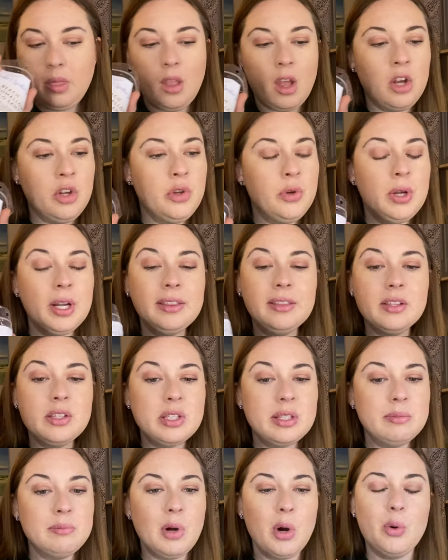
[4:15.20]
You get the
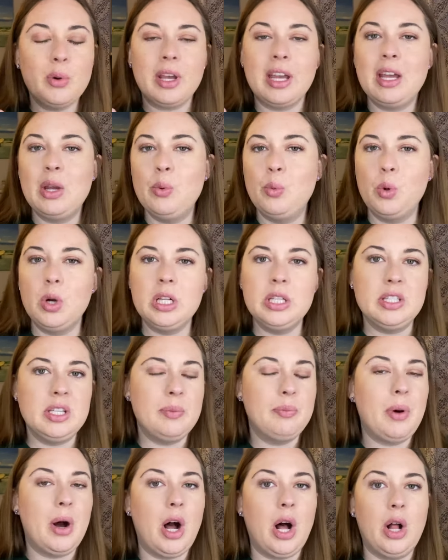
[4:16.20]
smoky, woodsy
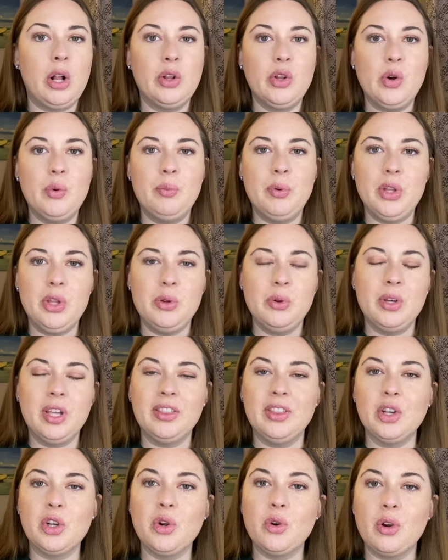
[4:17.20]
Palo, but you get
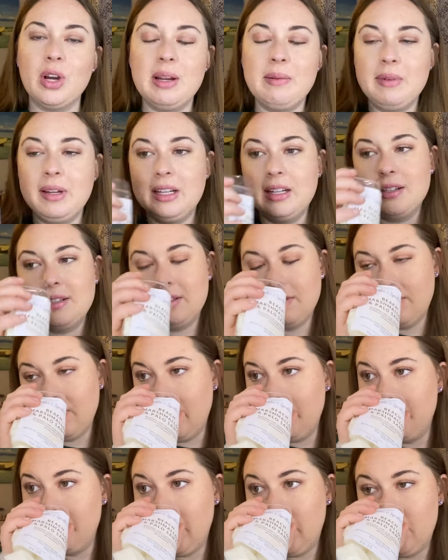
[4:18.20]
the creaminess of
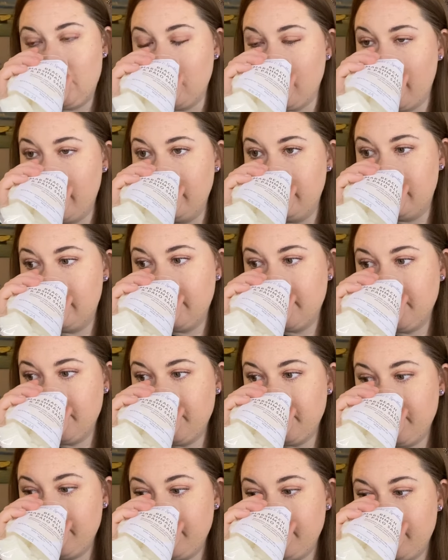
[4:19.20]
that beach night.
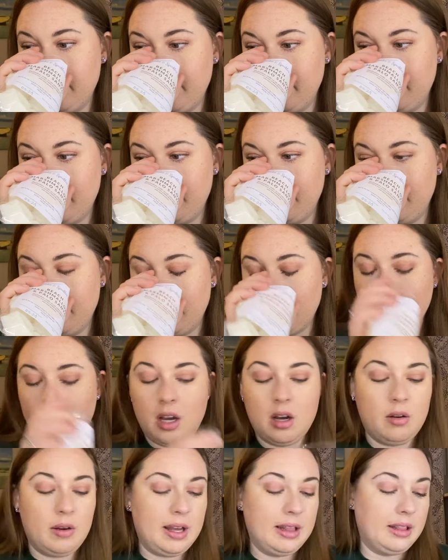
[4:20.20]

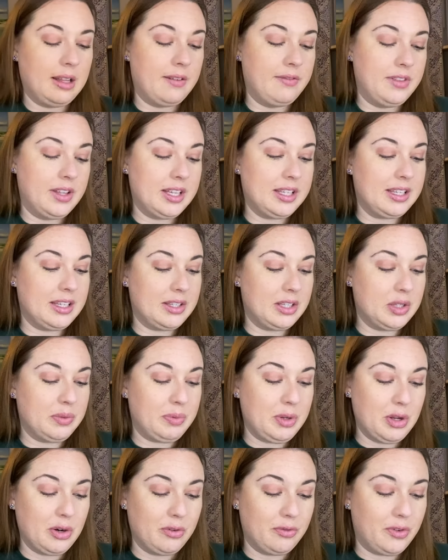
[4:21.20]
Oh, I love this. This is
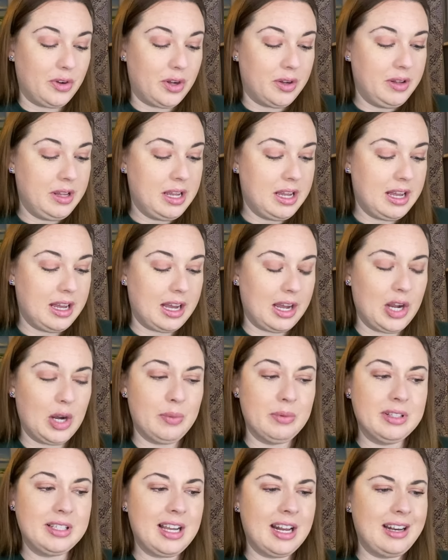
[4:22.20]
beautiful. I
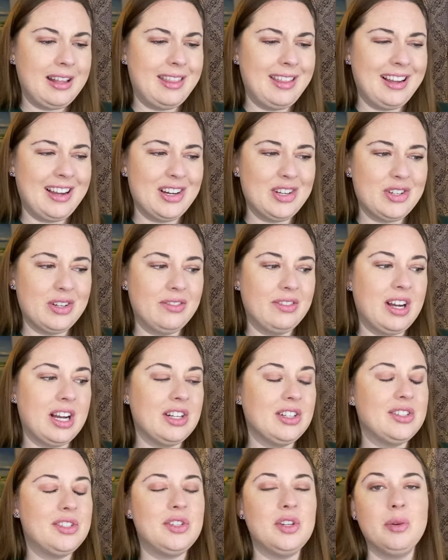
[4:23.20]
almost kind of think I should have
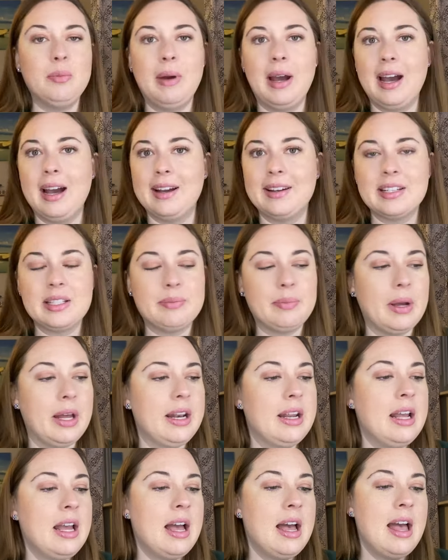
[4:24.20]
gotten two bags, but
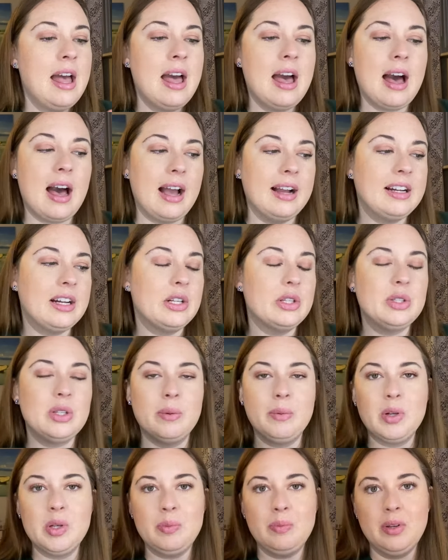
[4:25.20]
I got so
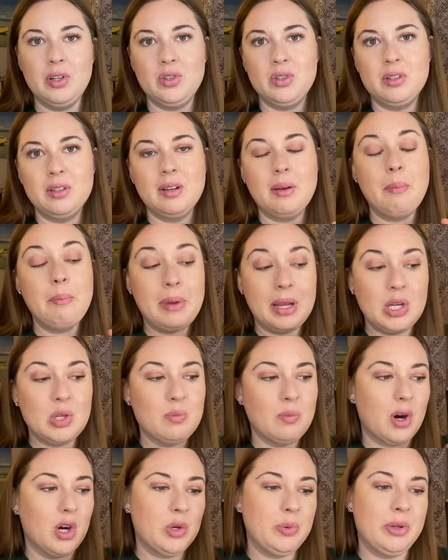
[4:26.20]
much beach
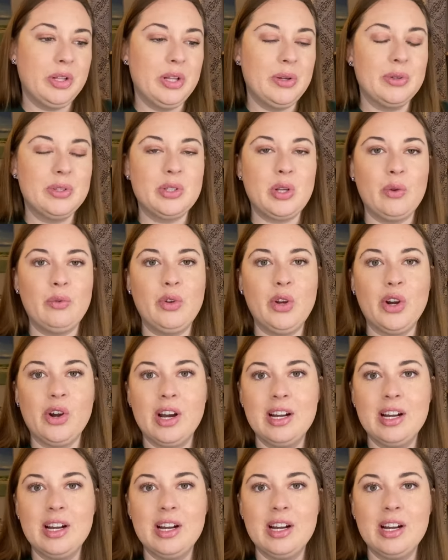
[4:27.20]
marshmallow stuff here.